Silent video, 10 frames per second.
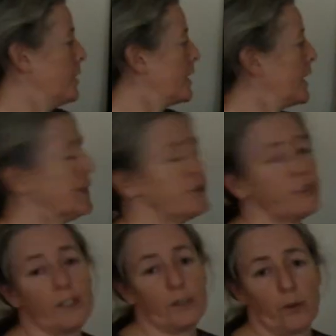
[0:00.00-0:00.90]

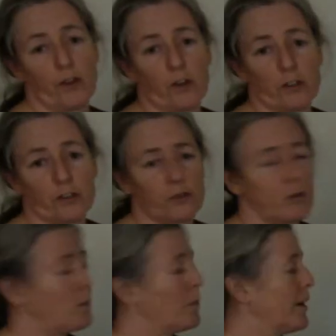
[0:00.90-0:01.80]
Occasionally, with large
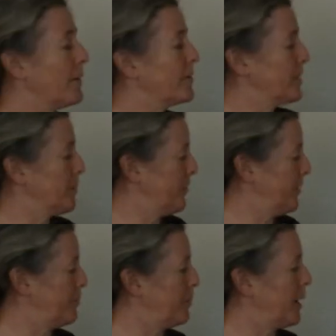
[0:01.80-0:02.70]
storm waves, some of
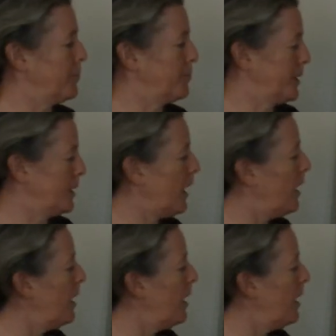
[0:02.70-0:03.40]
it might be,